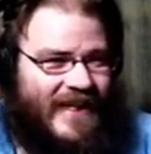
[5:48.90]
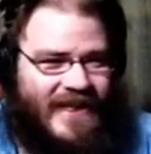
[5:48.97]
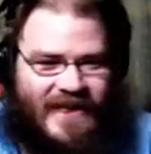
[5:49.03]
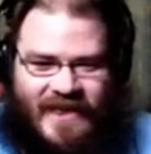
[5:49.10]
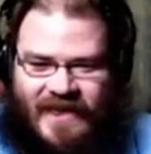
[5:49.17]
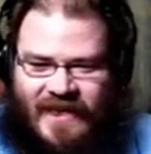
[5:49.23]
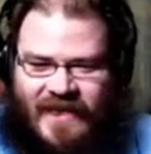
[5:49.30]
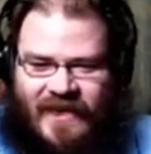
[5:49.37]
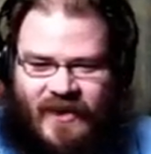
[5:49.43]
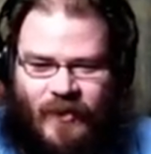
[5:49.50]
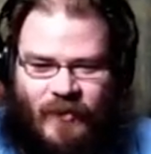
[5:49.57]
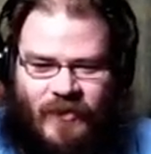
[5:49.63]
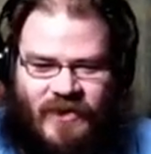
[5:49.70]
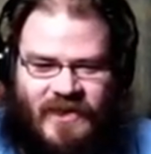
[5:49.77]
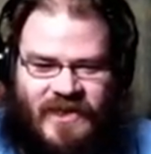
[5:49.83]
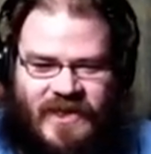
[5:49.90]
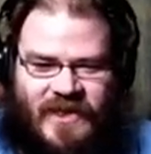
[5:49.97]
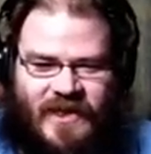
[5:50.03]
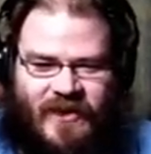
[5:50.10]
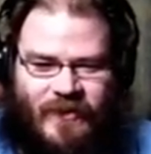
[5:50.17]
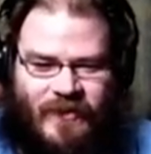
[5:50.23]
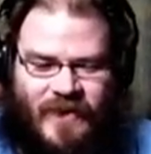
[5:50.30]
Hopefully
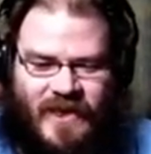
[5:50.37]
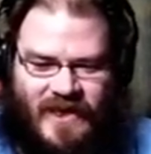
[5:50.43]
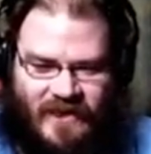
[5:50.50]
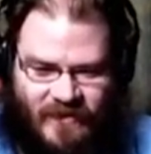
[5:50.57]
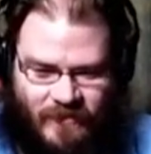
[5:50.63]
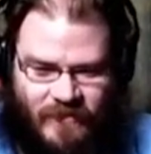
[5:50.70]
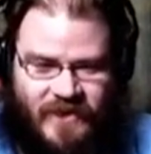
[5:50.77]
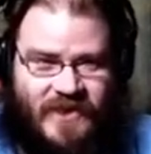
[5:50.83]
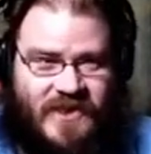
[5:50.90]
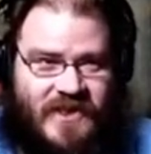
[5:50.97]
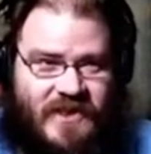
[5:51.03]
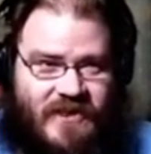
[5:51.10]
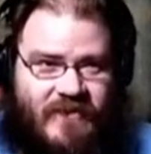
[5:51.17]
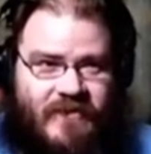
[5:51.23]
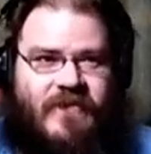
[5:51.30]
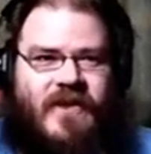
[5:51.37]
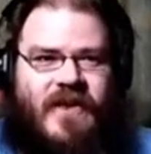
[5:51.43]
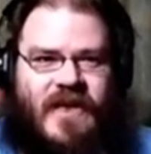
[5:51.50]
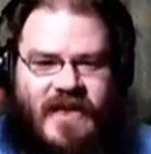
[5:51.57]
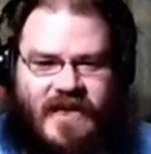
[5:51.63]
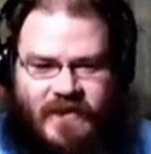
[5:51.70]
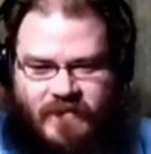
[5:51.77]
I don't burst into
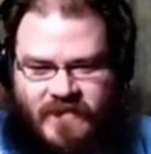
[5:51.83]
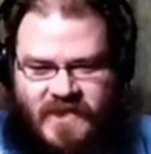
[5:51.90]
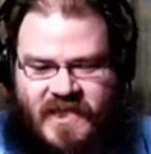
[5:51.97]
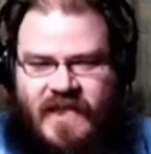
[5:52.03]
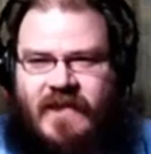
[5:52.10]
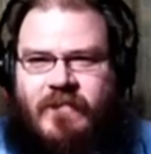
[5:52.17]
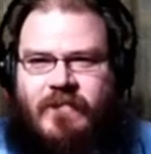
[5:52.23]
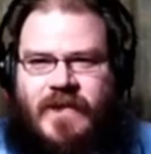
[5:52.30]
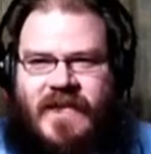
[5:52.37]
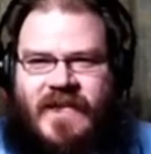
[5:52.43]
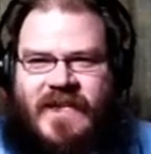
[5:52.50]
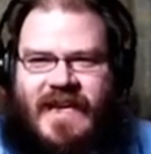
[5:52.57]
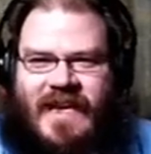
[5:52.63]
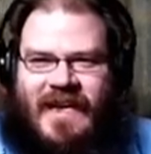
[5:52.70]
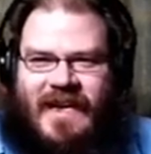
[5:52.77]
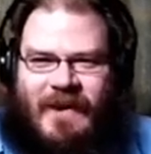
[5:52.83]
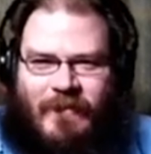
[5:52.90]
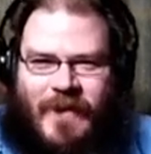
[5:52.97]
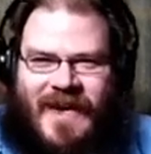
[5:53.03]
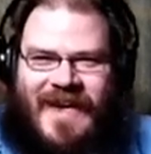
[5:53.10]
flames mid-game.